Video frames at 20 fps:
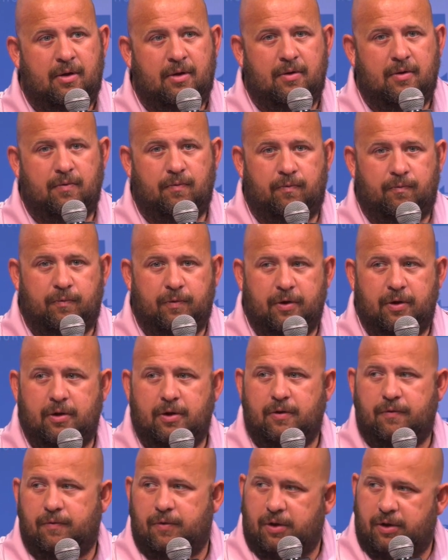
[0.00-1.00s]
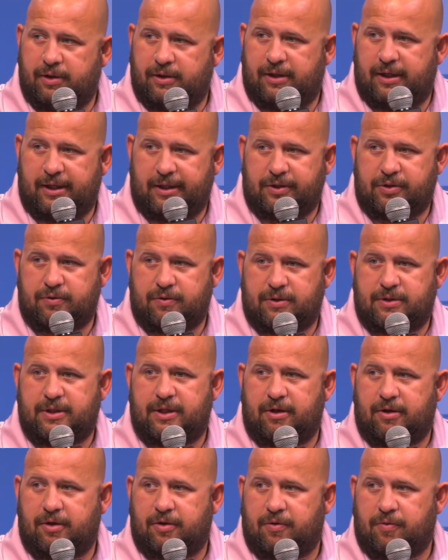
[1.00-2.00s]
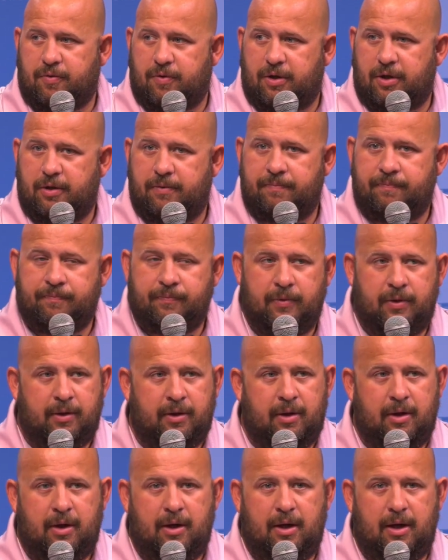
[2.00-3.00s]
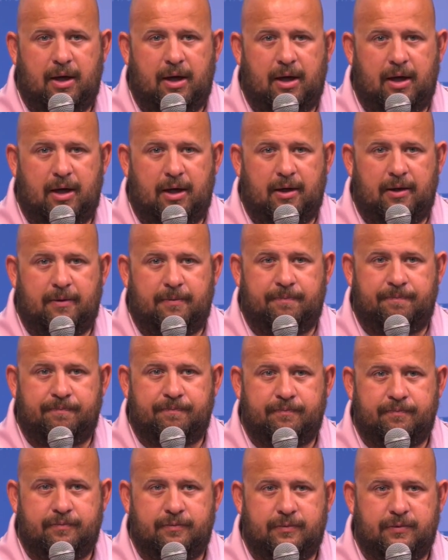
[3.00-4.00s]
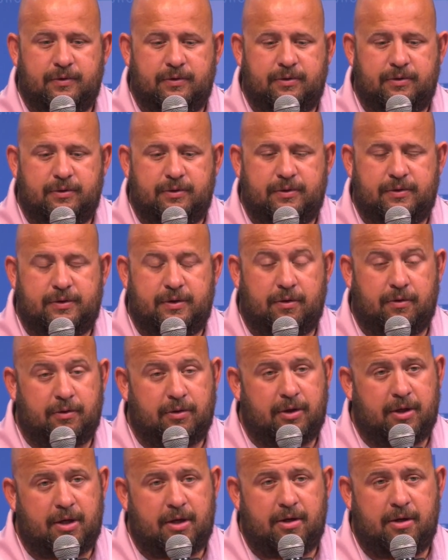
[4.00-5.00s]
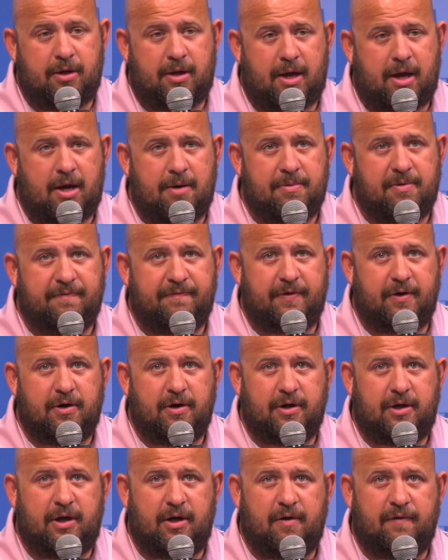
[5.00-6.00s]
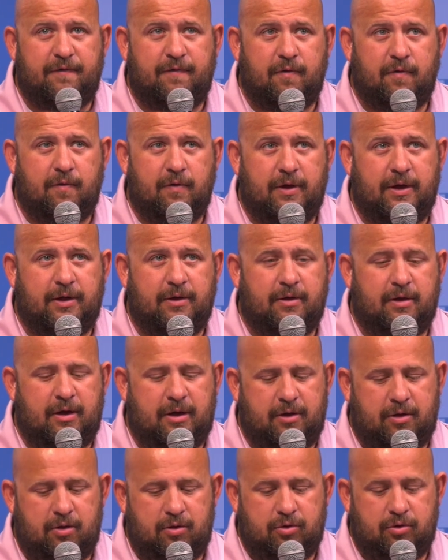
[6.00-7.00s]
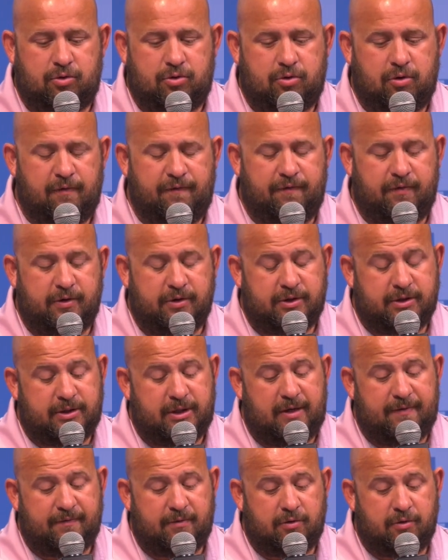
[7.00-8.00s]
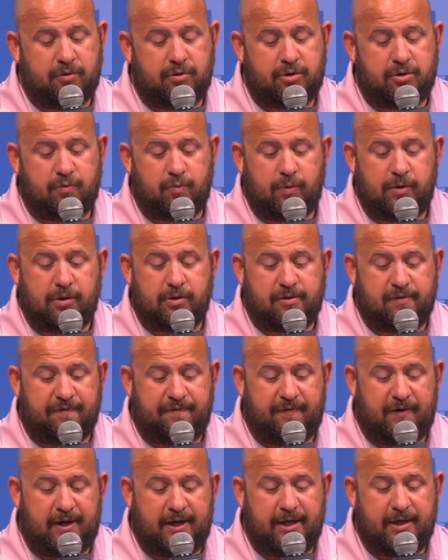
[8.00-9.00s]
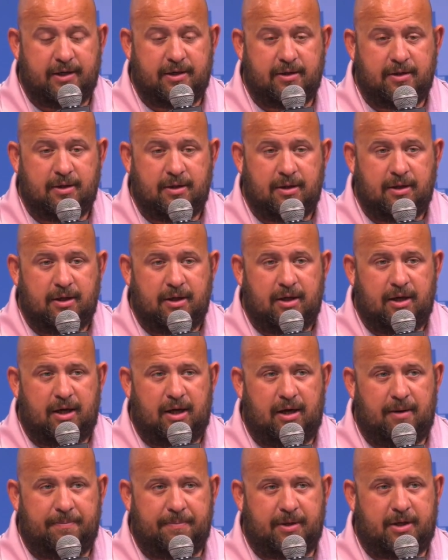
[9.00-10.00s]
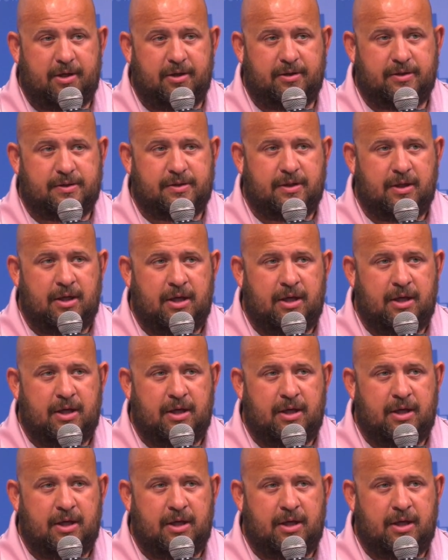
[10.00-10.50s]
really, really dangerous territory. Yeah. Um, so you you got to be very careful and and truthfully just never lose your will to fight, mm-hmm. um, because